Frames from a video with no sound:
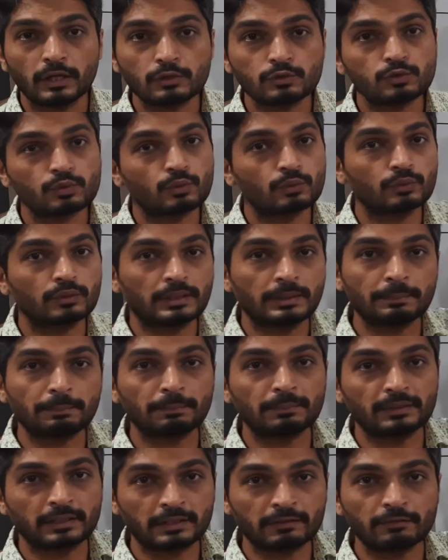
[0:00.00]
So in
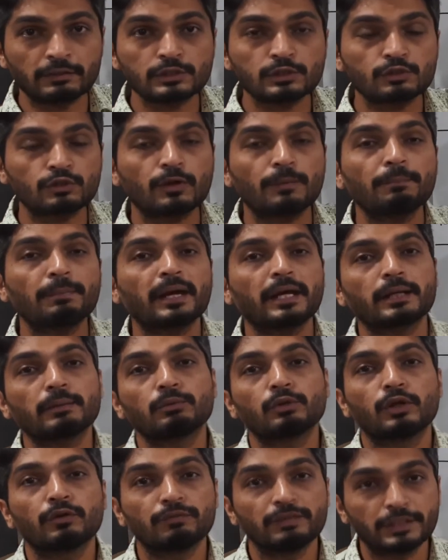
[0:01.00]
equation of
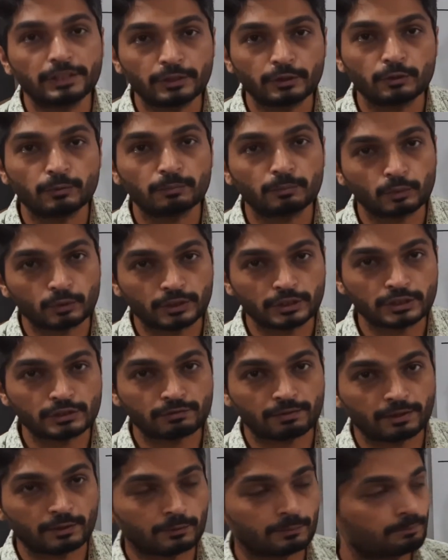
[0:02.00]
parabola, we need to put its
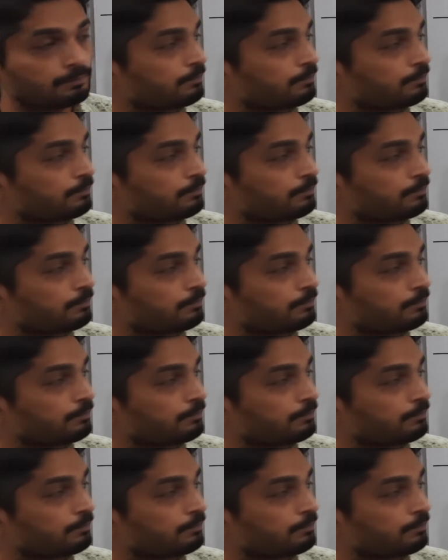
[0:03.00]
value.